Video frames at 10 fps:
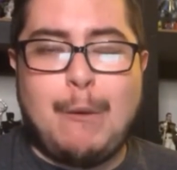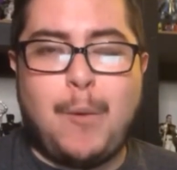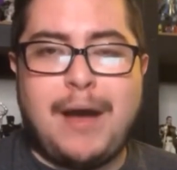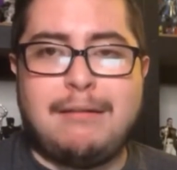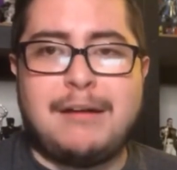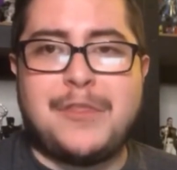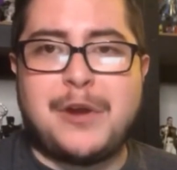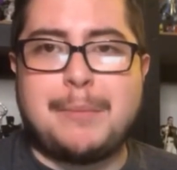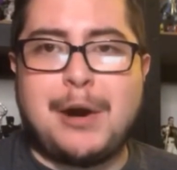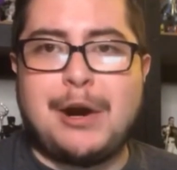well on
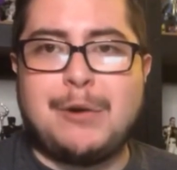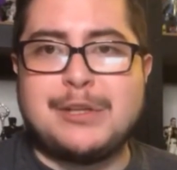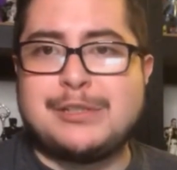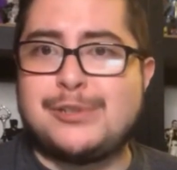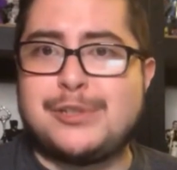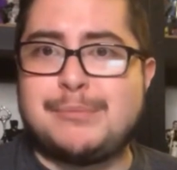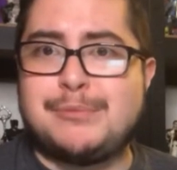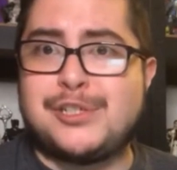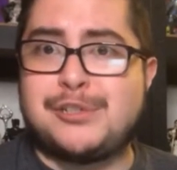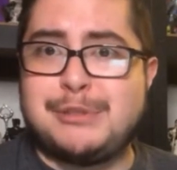their part with
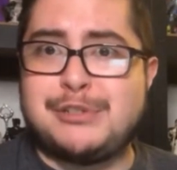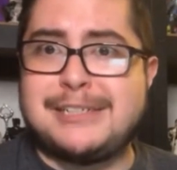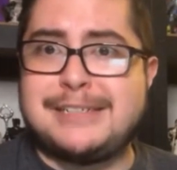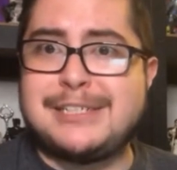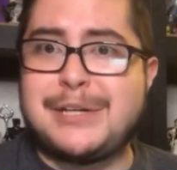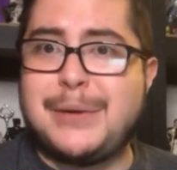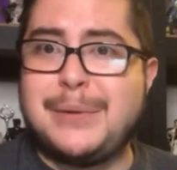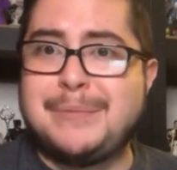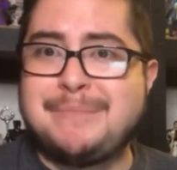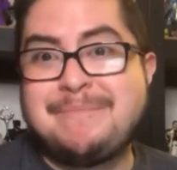distribution. So